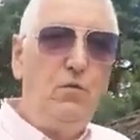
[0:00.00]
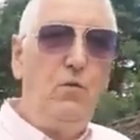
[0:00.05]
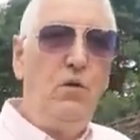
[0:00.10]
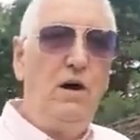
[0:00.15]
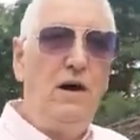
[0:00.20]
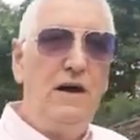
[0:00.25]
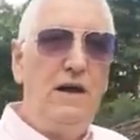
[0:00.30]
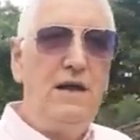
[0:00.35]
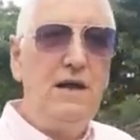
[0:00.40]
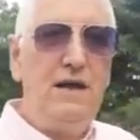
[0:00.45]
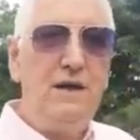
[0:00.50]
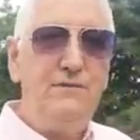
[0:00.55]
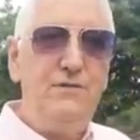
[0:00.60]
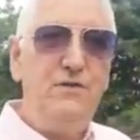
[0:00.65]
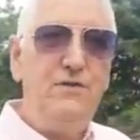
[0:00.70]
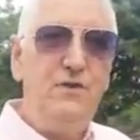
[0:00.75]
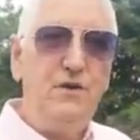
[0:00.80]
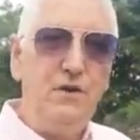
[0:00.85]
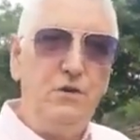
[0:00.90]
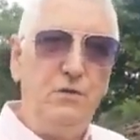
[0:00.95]
Why
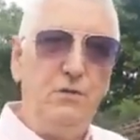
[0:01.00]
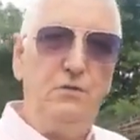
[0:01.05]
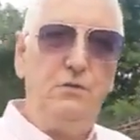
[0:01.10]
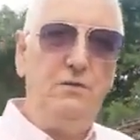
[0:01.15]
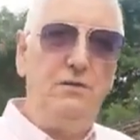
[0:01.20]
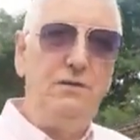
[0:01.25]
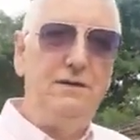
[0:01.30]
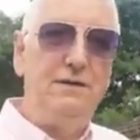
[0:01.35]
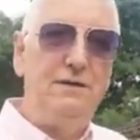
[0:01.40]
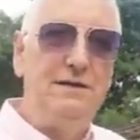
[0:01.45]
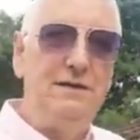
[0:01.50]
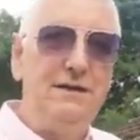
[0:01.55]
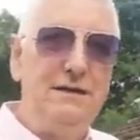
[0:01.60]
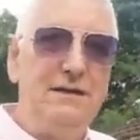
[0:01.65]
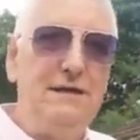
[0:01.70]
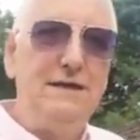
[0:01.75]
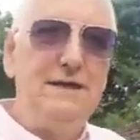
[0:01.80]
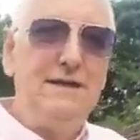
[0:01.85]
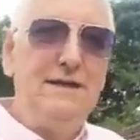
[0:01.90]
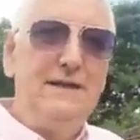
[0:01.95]
haven't you?
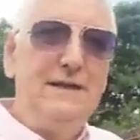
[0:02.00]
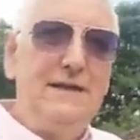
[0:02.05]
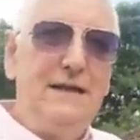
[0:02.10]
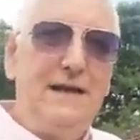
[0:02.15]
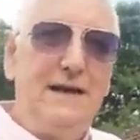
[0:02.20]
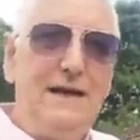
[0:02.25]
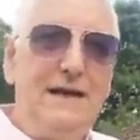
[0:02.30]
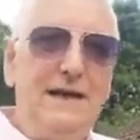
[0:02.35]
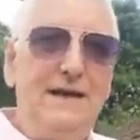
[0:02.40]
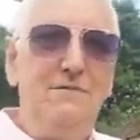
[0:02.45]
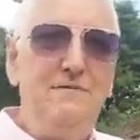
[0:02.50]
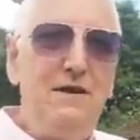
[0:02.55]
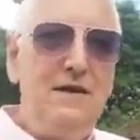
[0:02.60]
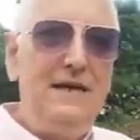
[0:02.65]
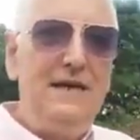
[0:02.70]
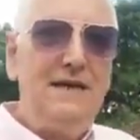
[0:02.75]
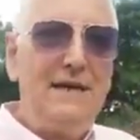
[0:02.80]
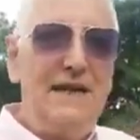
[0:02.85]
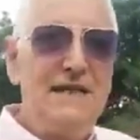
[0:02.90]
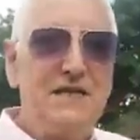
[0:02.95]
And
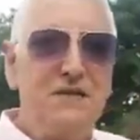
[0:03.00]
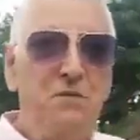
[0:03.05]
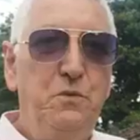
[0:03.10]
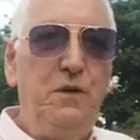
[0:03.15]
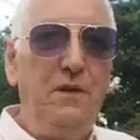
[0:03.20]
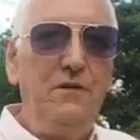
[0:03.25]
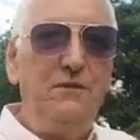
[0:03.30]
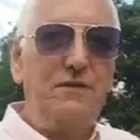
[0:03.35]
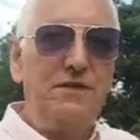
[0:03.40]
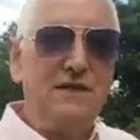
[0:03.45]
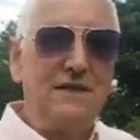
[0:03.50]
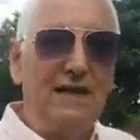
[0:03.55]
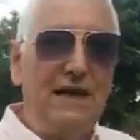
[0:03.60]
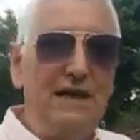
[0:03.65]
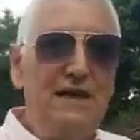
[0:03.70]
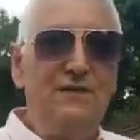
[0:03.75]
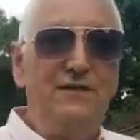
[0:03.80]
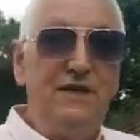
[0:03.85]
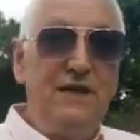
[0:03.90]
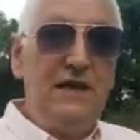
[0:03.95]
really, that's what
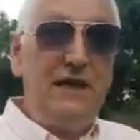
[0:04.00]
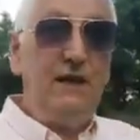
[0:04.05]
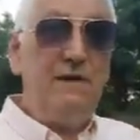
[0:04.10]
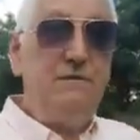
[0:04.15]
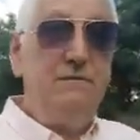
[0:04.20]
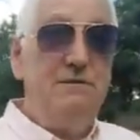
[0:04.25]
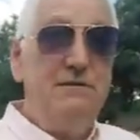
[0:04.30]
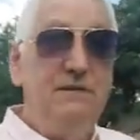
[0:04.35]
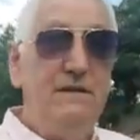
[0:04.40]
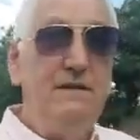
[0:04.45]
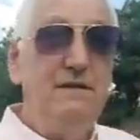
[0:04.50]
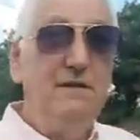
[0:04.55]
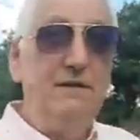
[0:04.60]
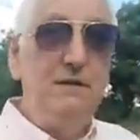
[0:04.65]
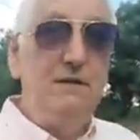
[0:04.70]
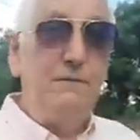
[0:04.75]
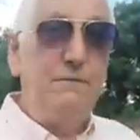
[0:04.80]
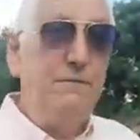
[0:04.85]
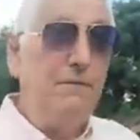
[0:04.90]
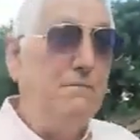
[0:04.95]
today's video
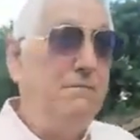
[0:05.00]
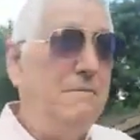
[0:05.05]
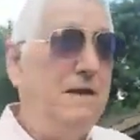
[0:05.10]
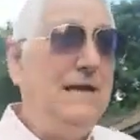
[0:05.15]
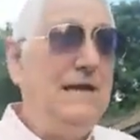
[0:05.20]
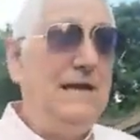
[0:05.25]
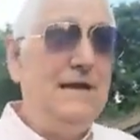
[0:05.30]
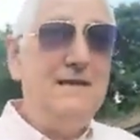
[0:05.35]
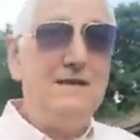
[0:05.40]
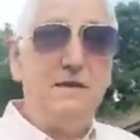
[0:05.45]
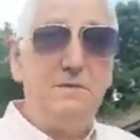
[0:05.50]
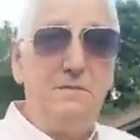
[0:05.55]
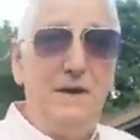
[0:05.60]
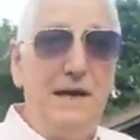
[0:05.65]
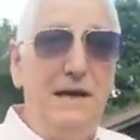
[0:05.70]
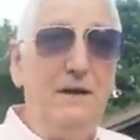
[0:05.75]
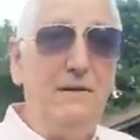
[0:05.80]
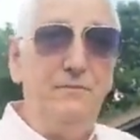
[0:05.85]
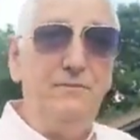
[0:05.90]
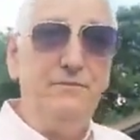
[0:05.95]
from me is
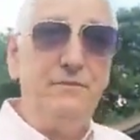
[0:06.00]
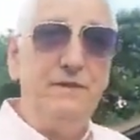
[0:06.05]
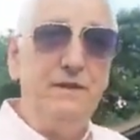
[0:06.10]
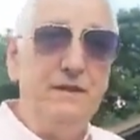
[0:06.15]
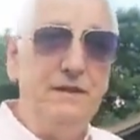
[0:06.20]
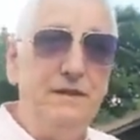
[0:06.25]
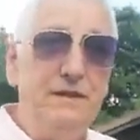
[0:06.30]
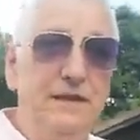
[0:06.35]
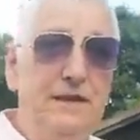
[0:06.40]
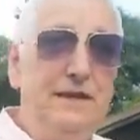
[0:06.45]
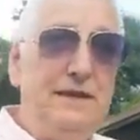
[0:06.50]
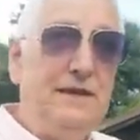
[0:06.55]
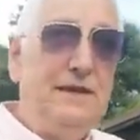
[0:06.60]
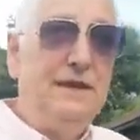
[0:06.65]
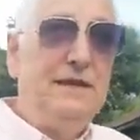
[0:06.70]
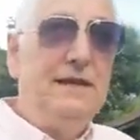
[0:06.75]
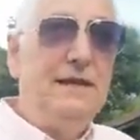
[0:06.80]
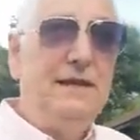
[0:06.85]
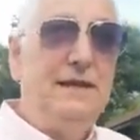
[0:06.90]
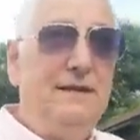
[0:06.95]
about.
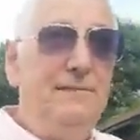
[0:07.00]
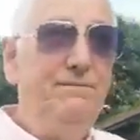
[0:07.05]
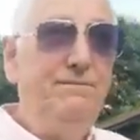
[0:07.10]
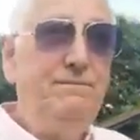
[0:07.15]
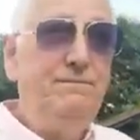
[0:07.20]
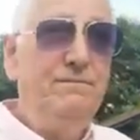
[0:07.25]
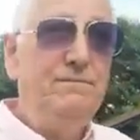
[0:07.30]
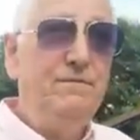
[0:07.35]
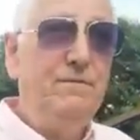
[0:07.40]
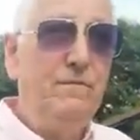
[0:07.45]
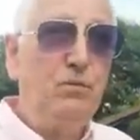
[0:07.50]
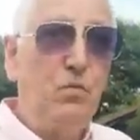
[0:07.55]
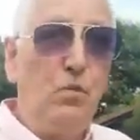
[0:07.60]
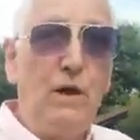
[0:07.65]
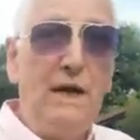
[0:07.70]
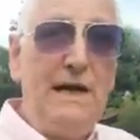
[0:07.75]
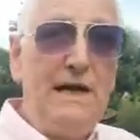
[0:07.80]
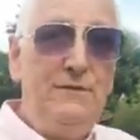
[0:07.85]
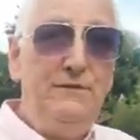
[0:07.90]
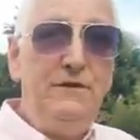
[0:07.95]

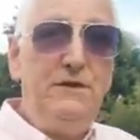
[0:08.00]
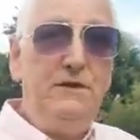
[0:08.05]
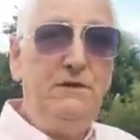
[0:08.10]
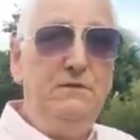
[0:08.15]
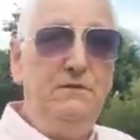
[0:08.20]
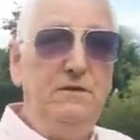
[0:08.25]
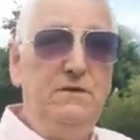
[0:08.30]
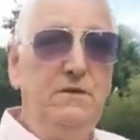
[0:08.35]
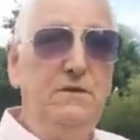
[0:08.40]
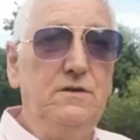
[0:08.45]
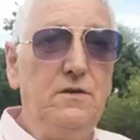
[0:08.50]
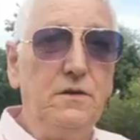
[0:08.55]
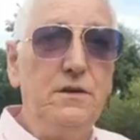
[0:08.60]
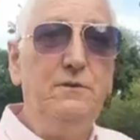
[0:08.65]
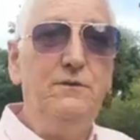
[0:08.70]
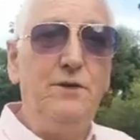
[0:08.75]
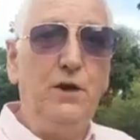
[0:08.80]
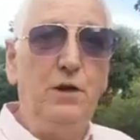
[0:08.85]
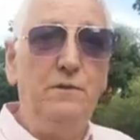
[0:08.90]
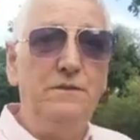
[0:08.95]
Why haven't you
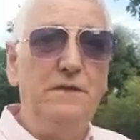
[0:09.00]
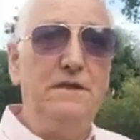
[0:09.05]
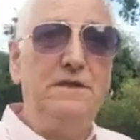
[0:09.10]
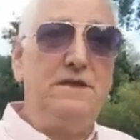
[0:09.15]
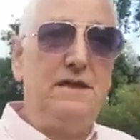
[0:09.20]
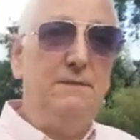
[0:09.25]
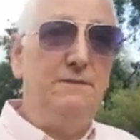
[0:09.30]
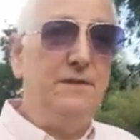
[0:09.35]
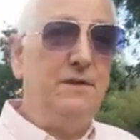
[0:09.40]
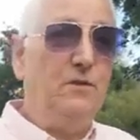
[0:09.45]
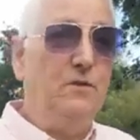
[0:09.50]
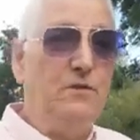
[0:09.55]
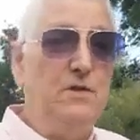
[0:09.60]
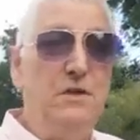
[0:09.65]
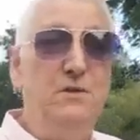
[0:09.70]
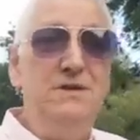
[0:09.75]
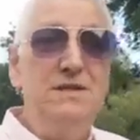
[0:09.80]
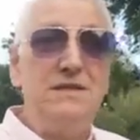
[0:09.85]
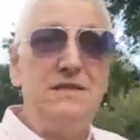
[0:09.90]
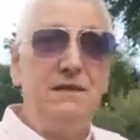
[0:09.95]
got involved in something or
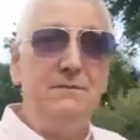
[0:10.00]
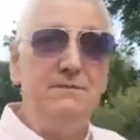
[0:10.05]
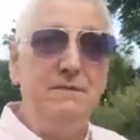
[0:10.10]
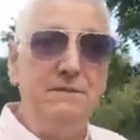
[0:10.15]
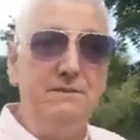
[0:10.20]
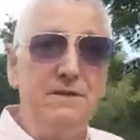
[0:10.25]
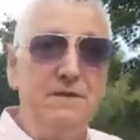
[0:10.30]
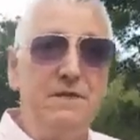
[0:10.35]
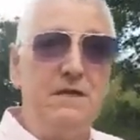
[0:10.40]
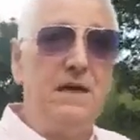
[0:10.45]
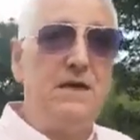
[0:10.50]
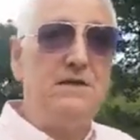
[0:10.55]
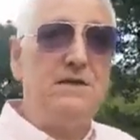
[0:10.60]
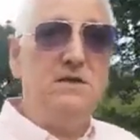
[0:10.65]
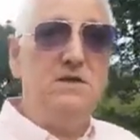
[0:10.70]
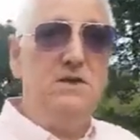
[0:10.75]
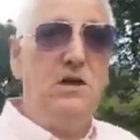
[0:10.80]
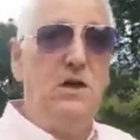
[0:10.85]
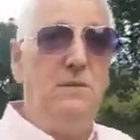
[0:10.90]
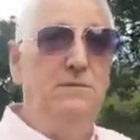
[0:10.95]
doing something
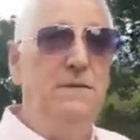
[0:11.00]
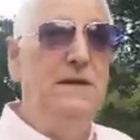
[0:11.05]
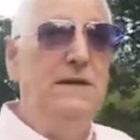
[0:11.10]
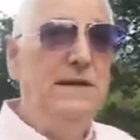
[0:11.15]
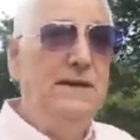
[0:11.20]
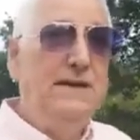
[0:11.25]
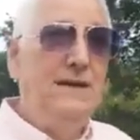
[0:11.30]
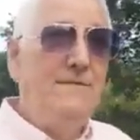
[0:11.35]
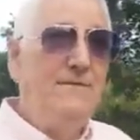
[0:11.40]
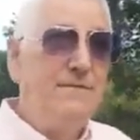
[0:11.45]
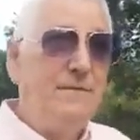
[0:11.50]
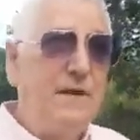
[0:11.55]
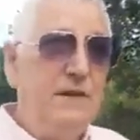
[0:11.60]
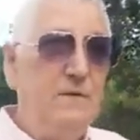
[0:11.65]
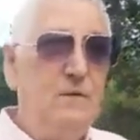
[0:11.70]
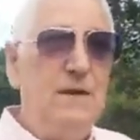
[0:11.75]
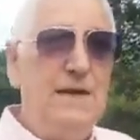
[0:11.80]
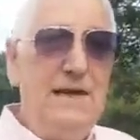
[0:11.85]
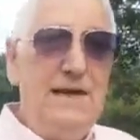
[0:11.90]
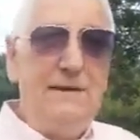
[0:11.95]
besides a job
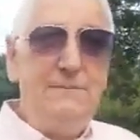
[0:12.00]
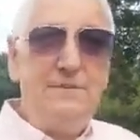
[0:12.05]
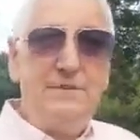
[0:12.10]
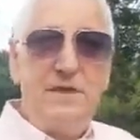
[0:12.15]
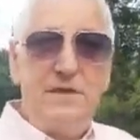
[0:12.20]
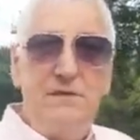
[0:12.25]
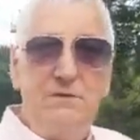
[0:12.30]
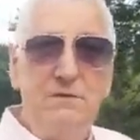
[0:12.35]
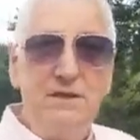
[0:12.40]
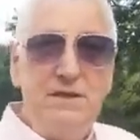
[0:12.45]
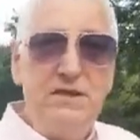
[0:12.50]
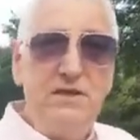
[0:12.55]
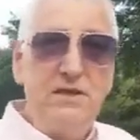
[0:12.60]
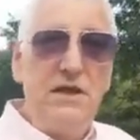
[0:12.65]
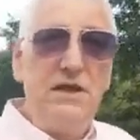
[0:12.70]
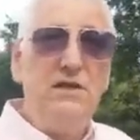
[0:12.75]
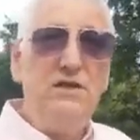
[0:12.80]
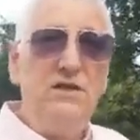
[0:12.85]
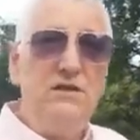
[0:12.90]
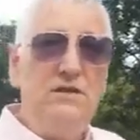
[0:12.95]
that will absolutely
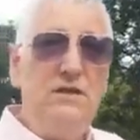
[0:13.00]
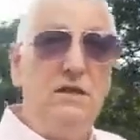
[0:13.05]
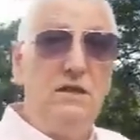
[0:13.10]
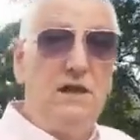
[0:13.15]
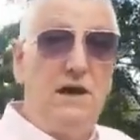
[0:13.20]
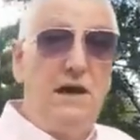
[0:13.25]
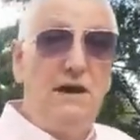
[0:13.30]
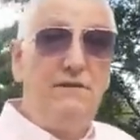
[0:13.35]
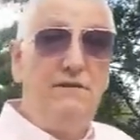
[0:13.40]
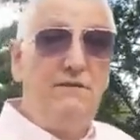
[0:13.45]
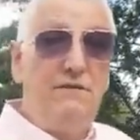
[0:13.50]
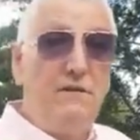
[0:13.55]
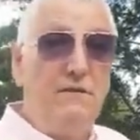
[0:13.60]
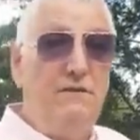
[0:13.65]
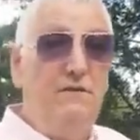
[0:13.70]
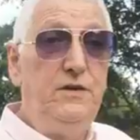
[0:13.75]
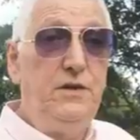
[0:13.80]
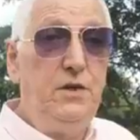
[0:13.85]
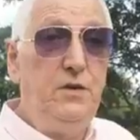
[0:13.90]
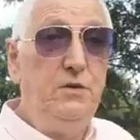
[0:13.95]
change the life
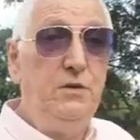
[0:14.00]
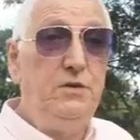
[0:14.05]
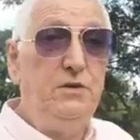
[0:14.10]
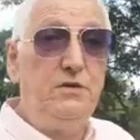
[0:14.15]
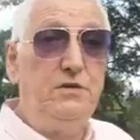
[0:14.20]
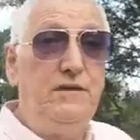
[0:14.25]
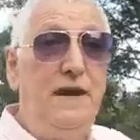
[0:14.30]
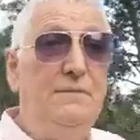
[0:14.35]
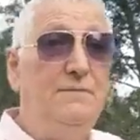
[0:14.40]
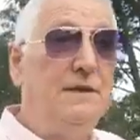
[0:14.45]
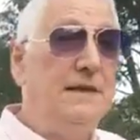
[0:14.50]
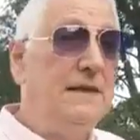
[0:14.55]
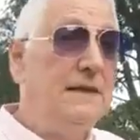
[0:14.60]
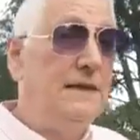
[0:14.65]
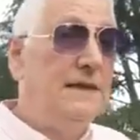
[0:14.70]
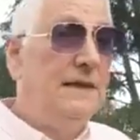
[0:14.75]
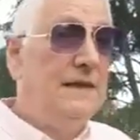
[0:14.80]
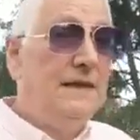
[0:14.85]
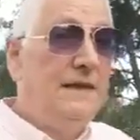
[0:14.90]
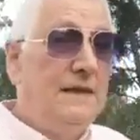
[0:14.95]
of you and your
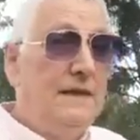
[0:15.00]
family,